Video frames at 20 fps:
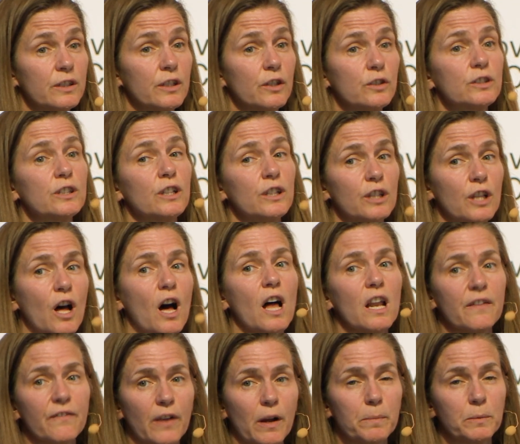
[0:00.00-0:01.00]
there's a
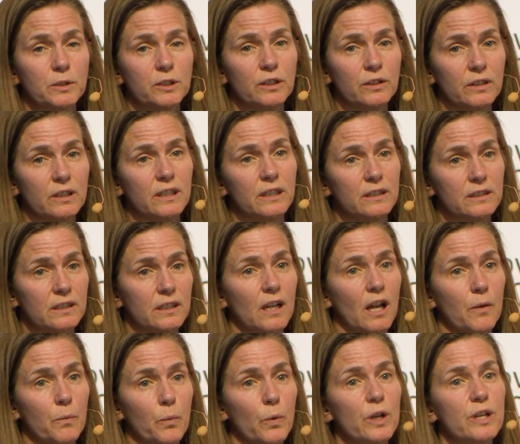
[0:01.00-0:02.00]
lot of opportunities, and
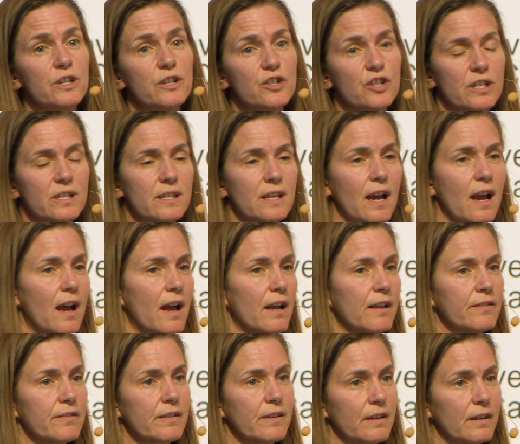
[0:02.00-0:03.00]
I wouldn't just
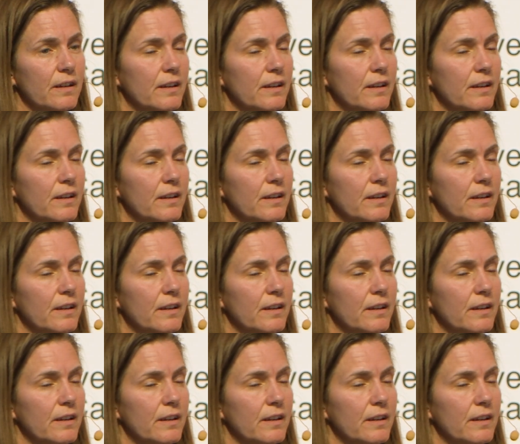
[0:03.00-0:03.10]
ask.